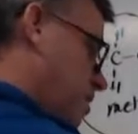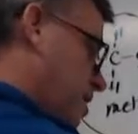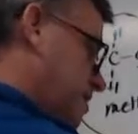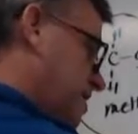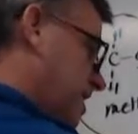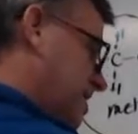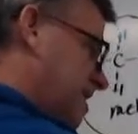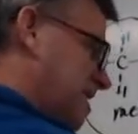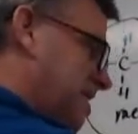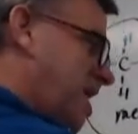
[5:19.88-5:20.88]
plus 6
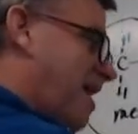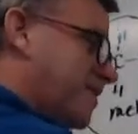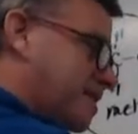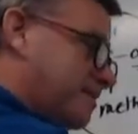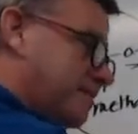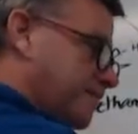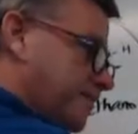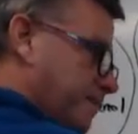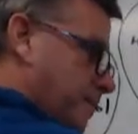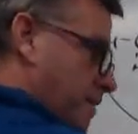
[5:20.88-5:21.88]
is 7.
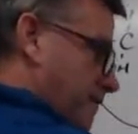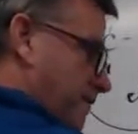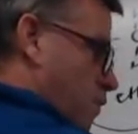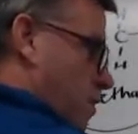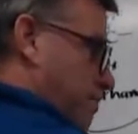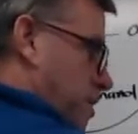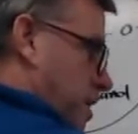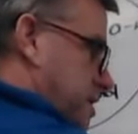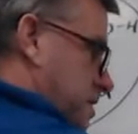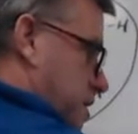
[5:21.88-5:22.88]
4
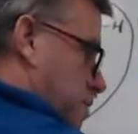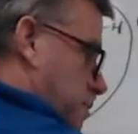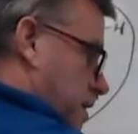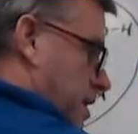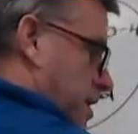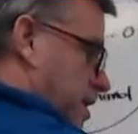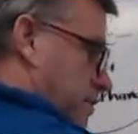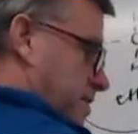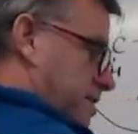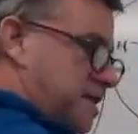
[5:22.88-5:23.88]
plus 3
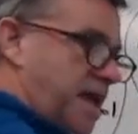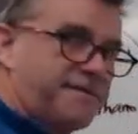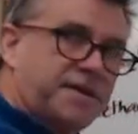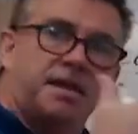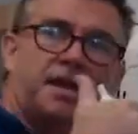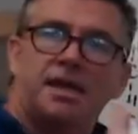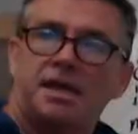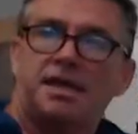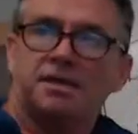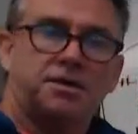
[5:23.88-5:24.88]
equals 7.
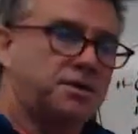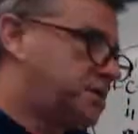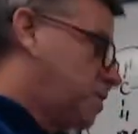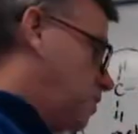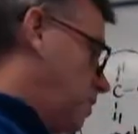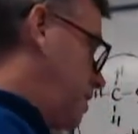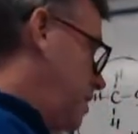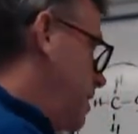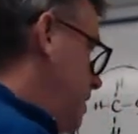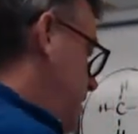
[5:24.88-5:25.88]
It looks good.
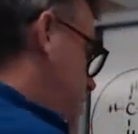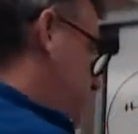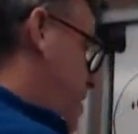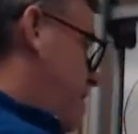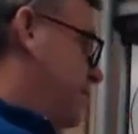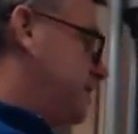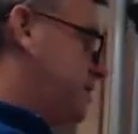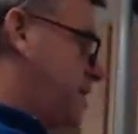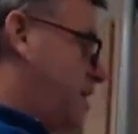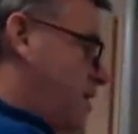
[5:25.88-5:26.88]
It's
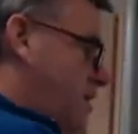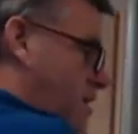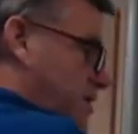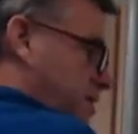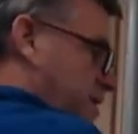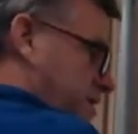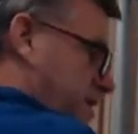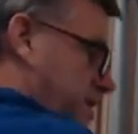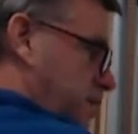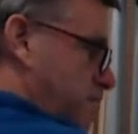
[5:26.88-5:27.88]
balanced.
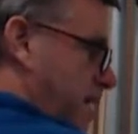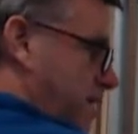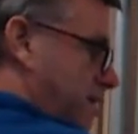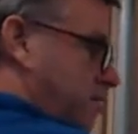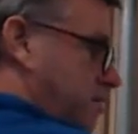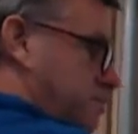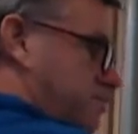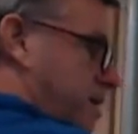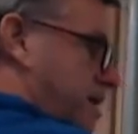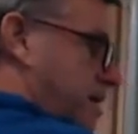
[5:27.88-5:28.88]
This molecule is
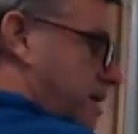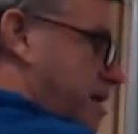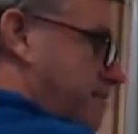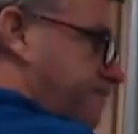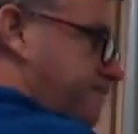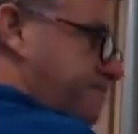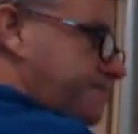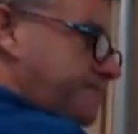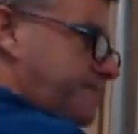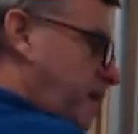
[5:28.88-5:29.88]
breaking up
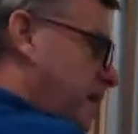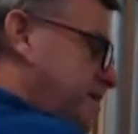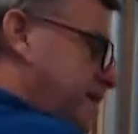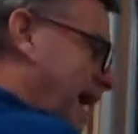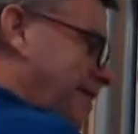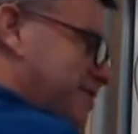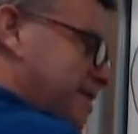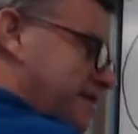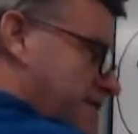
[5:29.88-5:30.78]
entirely.